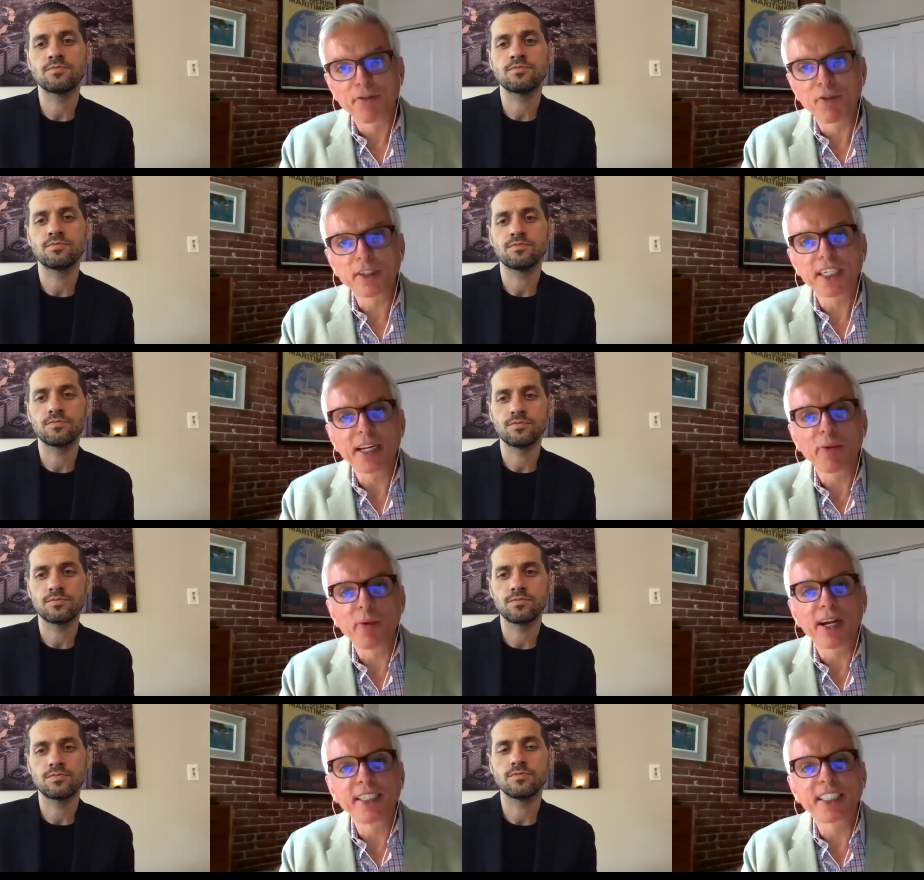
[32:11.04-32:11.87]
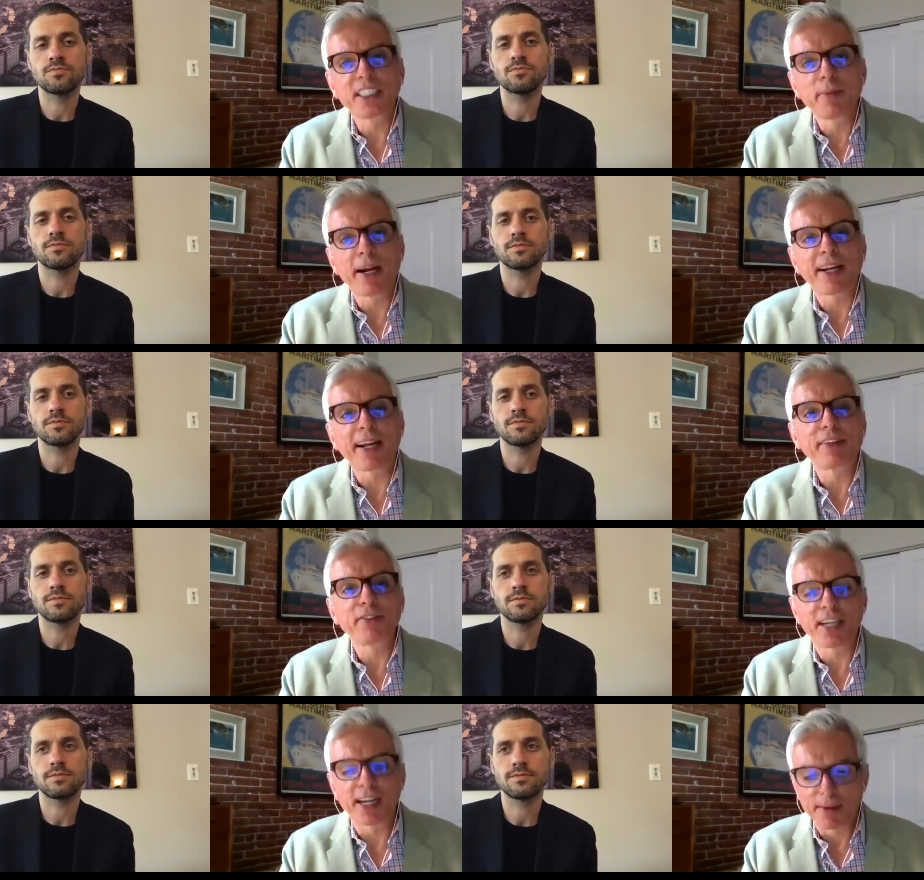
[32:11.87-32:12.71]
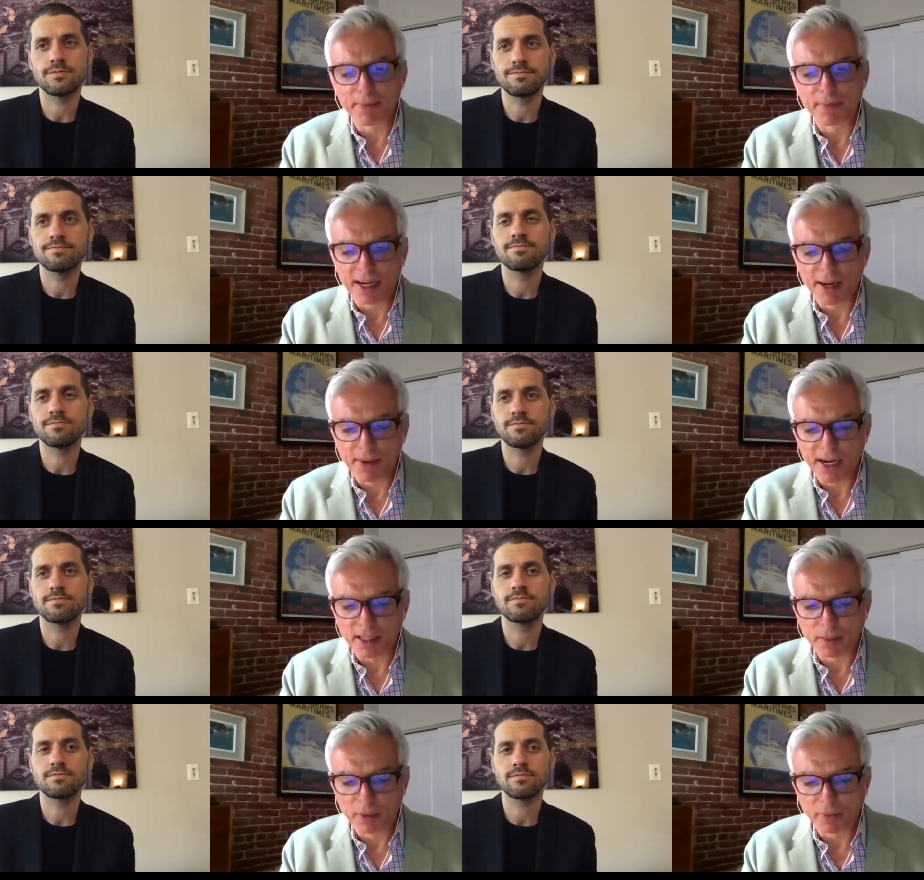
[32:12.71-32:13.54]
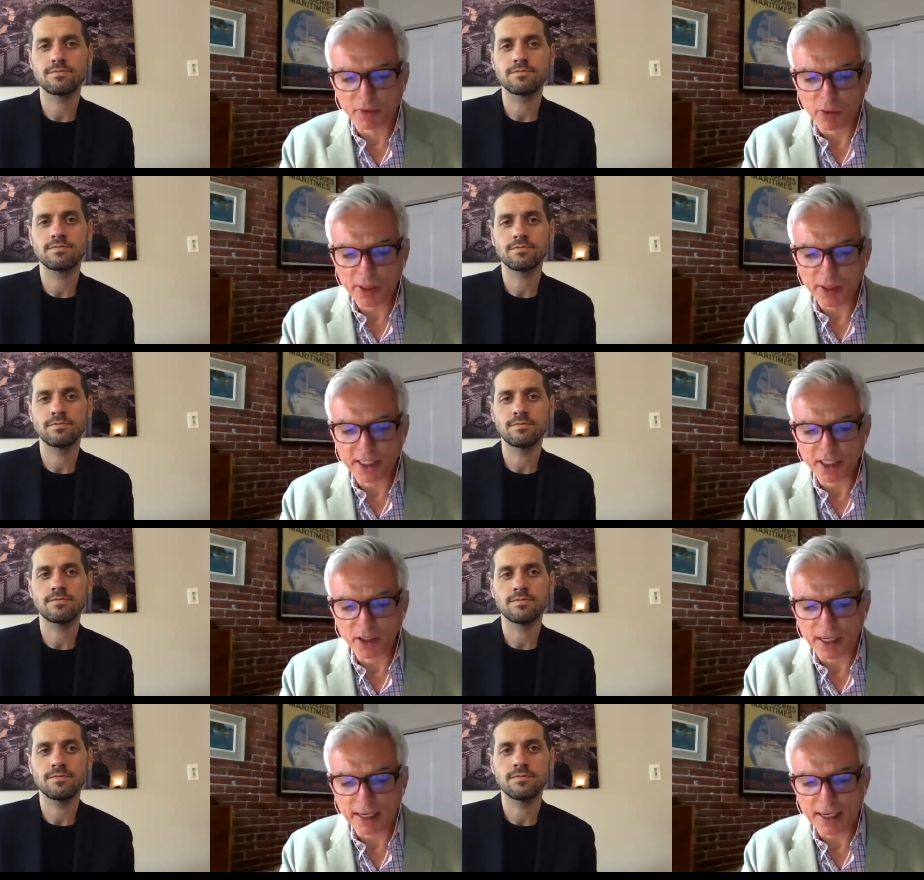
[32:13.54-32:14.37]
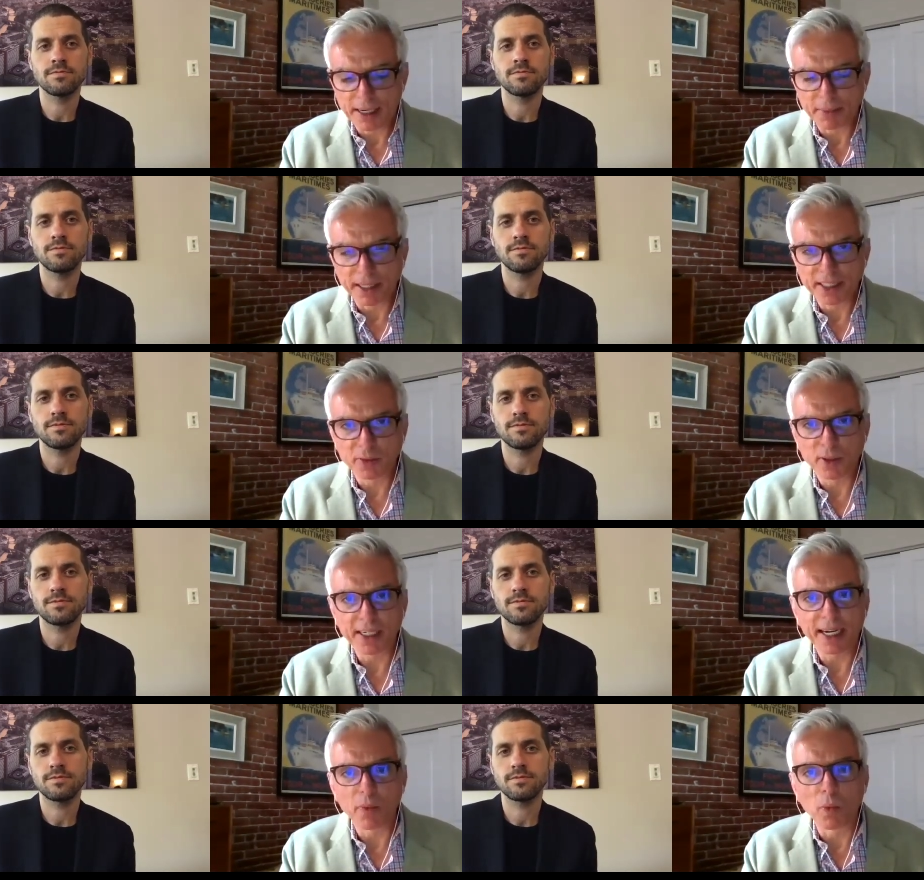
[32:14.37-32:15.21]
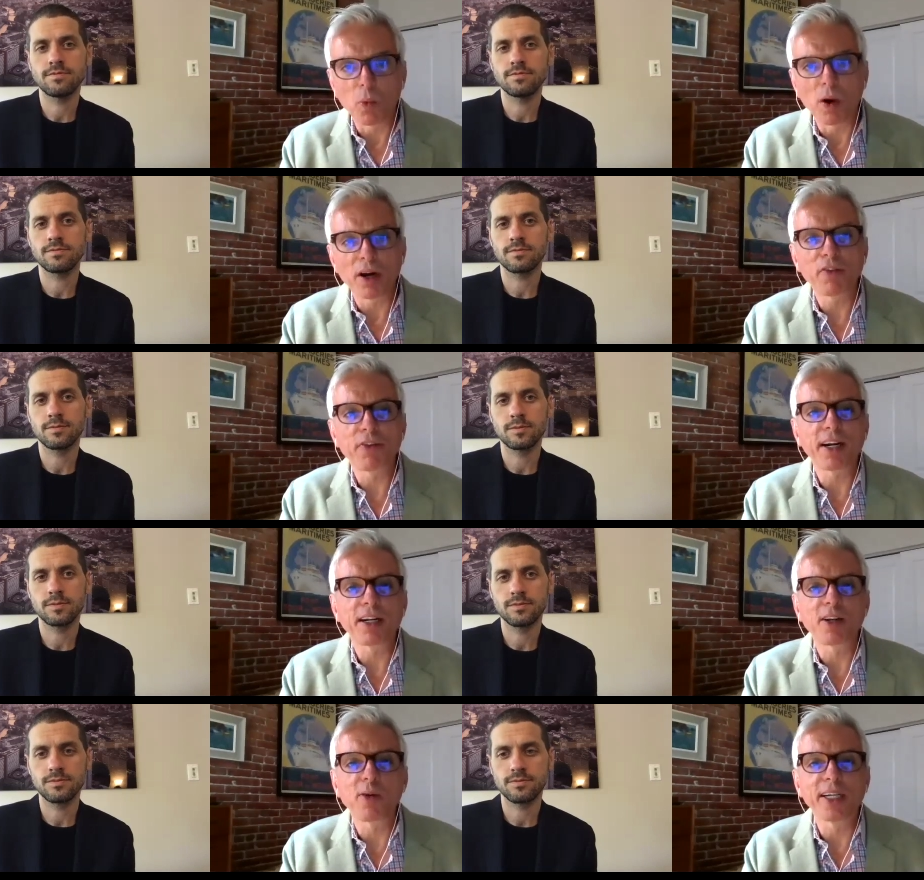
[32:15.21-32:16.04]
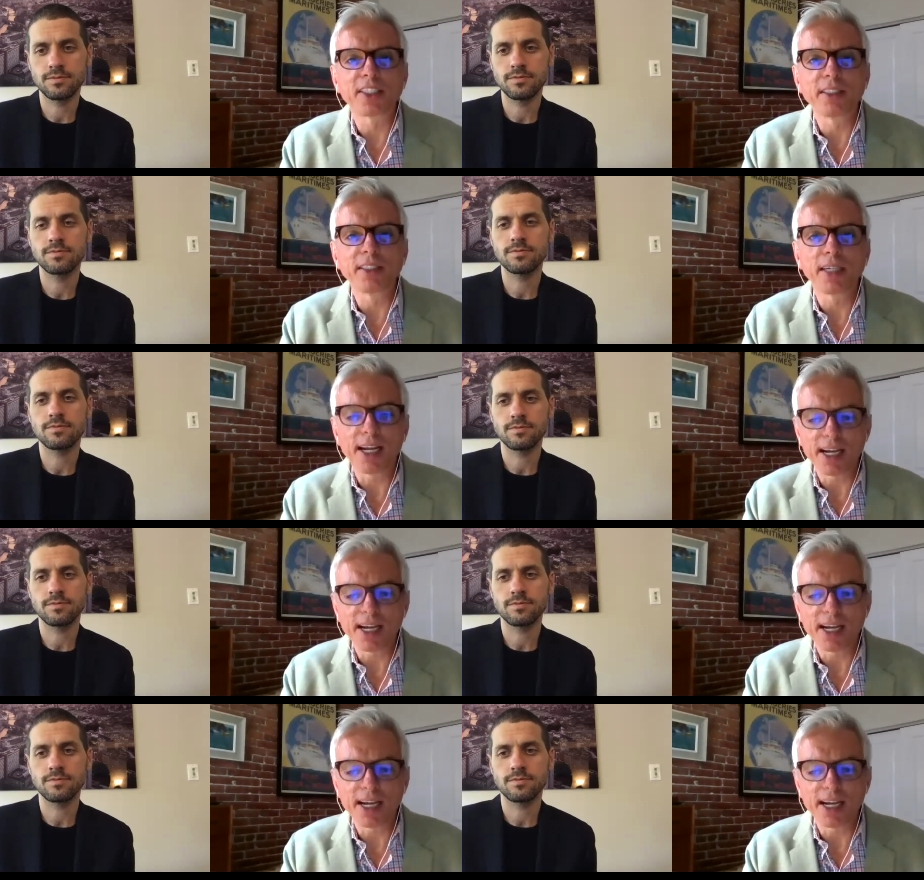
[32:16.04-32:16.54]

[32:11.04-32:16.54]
Speaker 1: Unfortunately, we are just about out of time, uh, Michael. But before we do, um, I just want to get one final question.